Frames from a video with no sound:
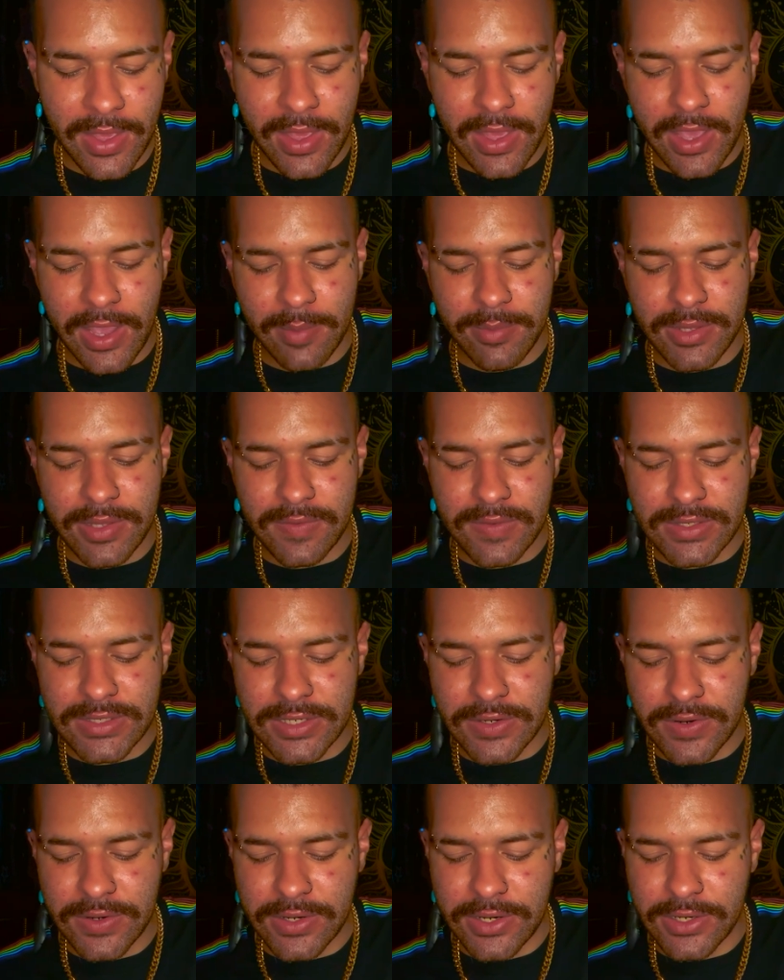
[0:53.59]
I believe the
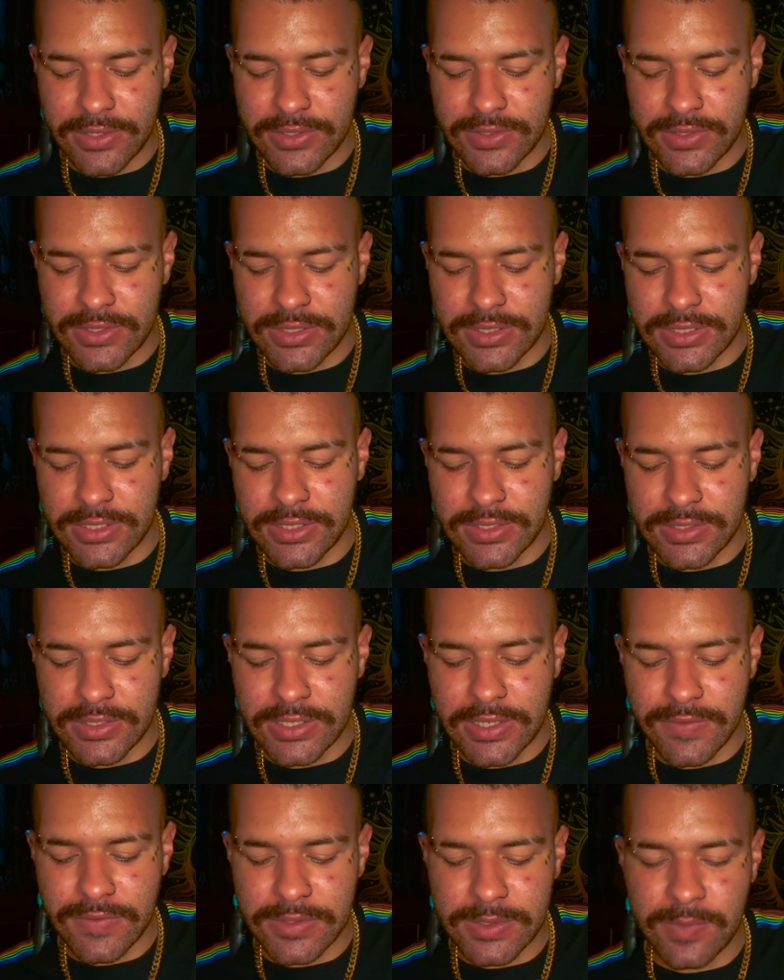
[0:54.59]
tarot cards are just here to
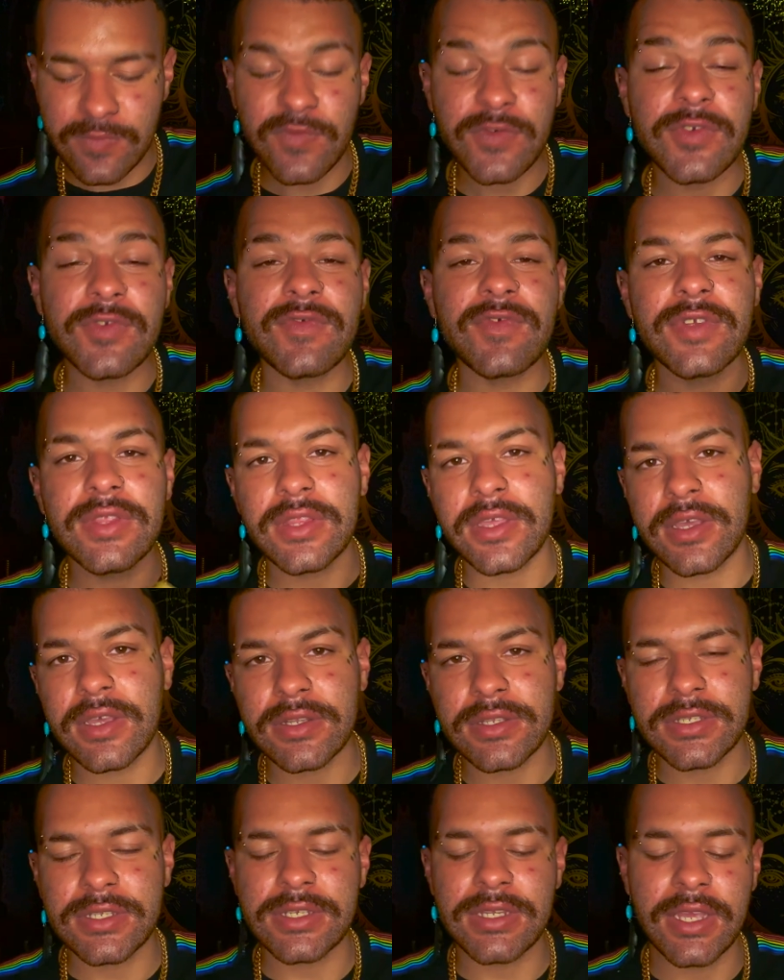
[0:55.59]
give you some food for thought
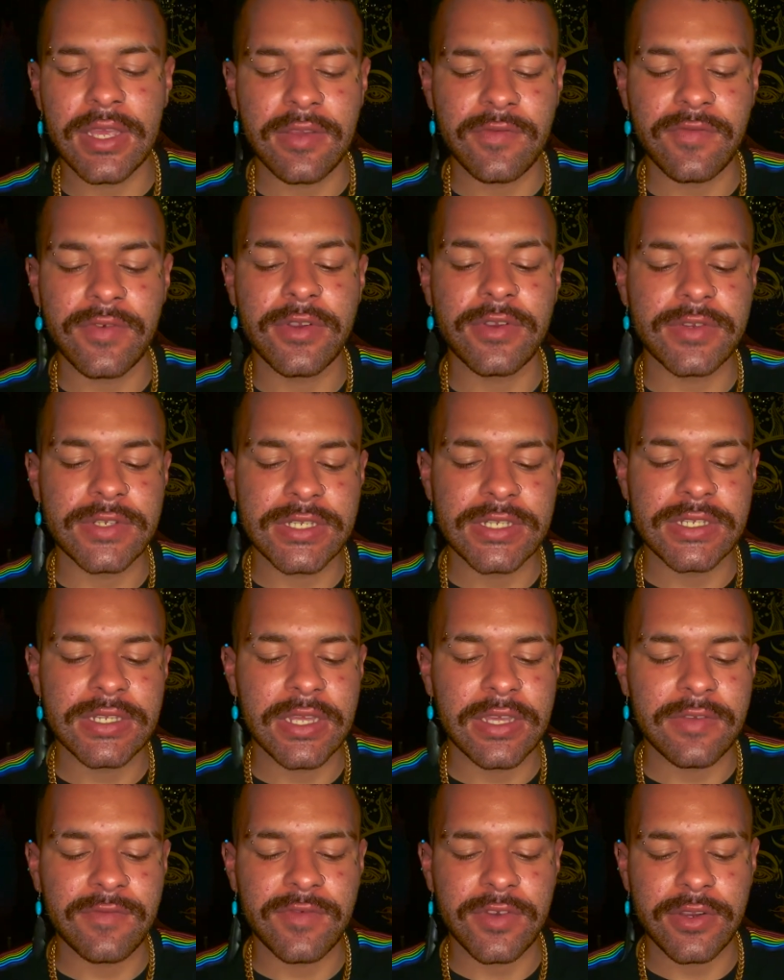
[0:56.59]
for
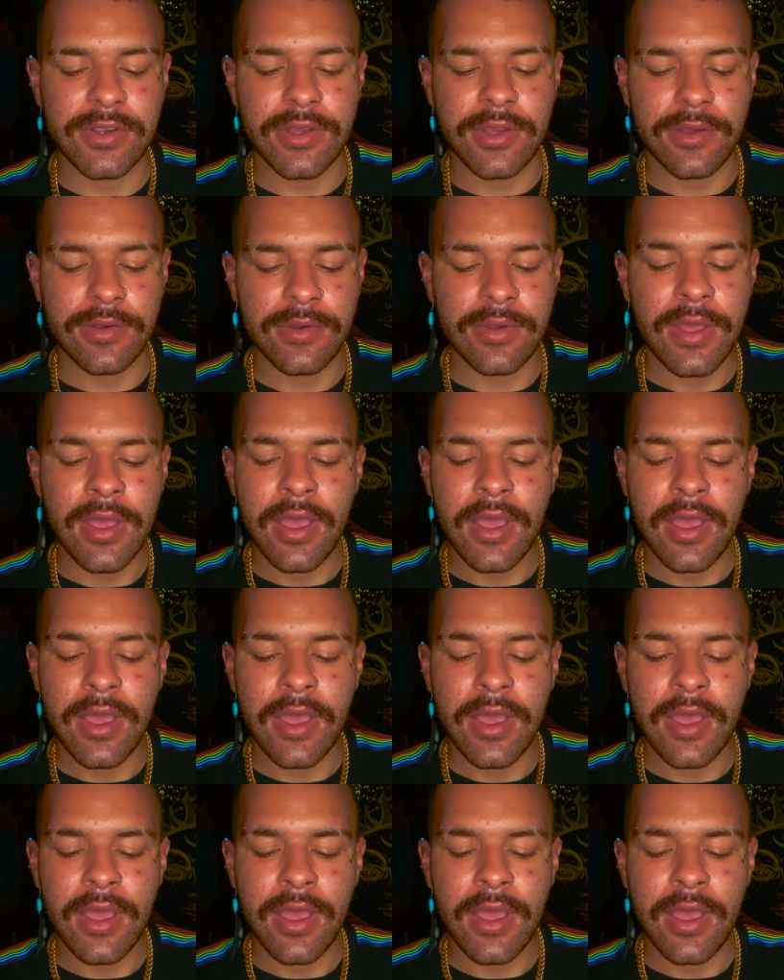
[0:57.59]
today, Virgo.